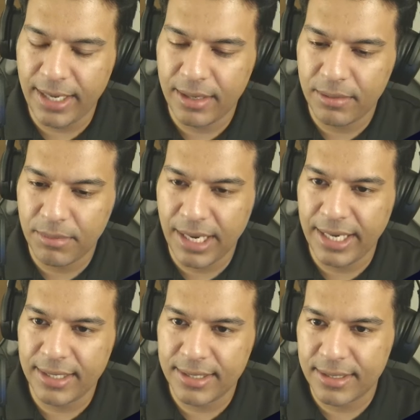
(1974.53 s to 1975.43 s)

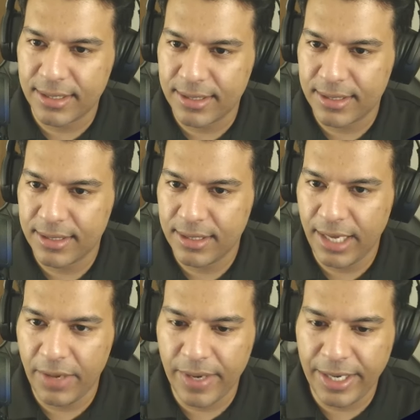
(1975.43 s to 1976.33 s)
minus this
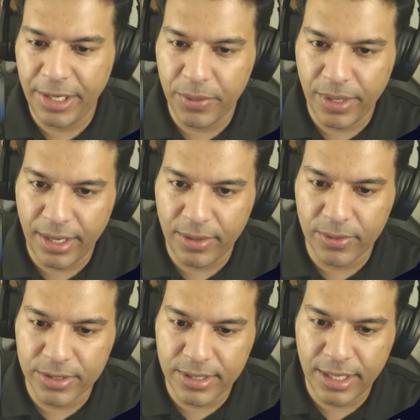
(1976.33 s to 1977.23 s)
ay into a
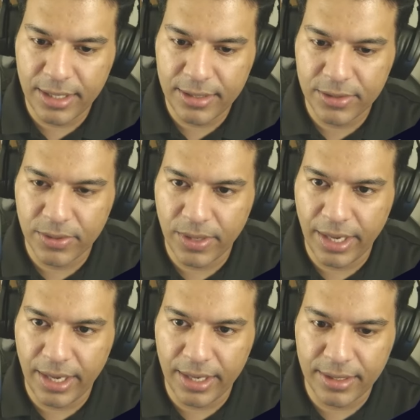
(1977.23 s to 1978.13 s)
goes there. So
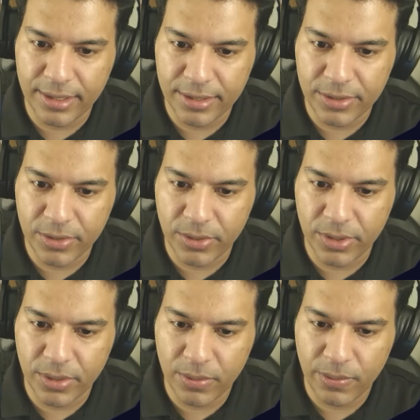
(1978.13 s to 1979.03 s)
a underscore
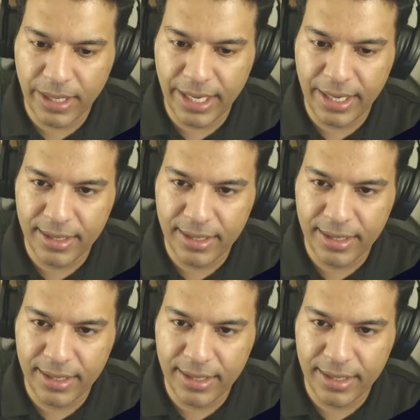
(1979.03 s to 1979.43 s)
y